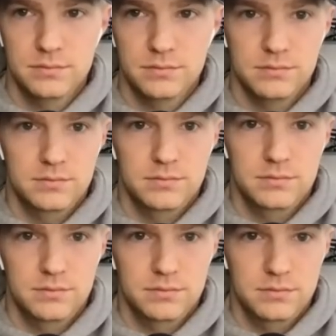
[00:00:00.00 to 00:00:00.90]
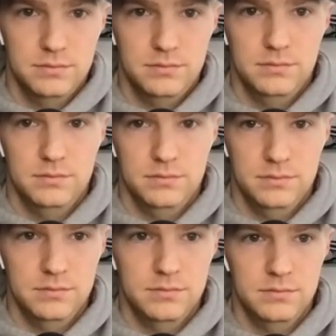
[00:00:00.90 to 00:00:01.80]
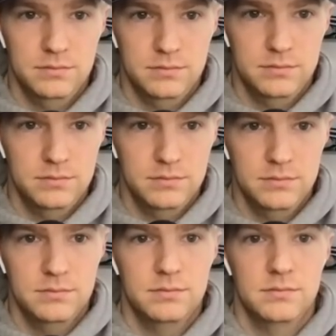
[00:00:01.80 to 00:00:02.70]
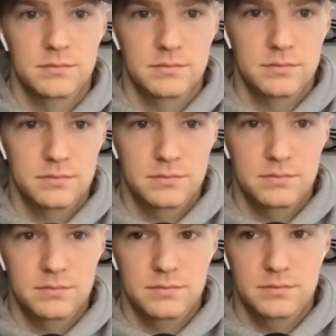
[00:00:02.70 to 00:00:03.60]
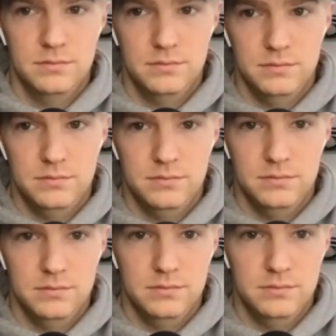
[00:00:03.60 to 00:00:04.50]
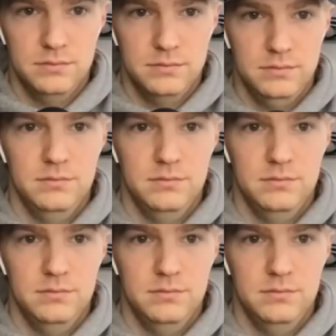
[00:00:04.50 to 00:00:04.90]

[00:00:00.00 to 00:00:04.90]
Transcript: (silent)